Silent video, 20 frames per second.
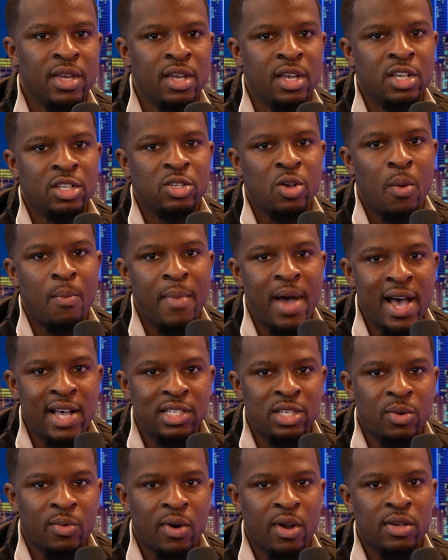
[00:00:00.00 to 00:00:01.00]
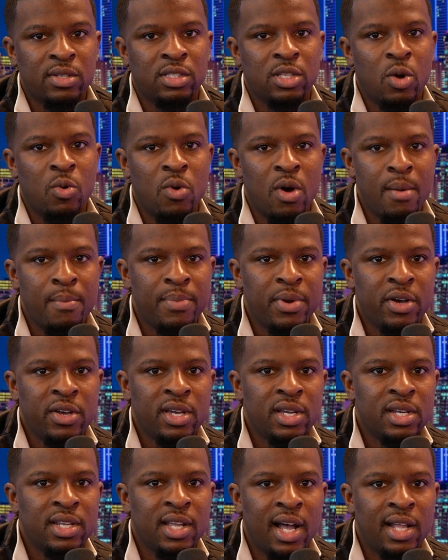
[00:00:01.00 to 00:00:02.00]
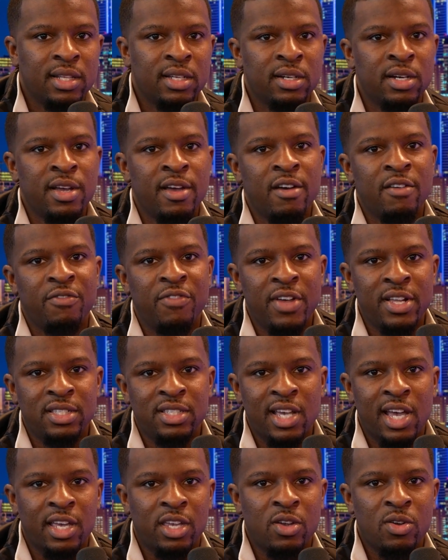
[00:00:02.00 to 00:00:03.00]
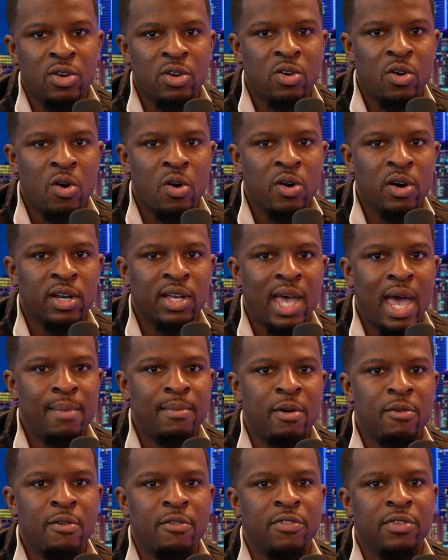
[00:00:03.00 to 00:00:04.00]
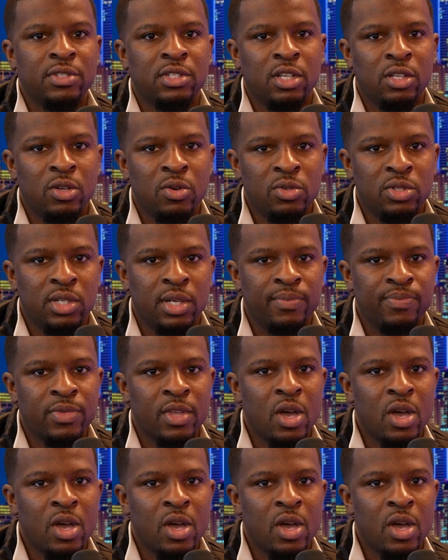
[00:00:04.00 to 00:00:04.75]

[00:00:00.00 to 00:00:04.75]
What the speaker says: So Masterworks, the $1 billion fintech unicorn, came up with a solution.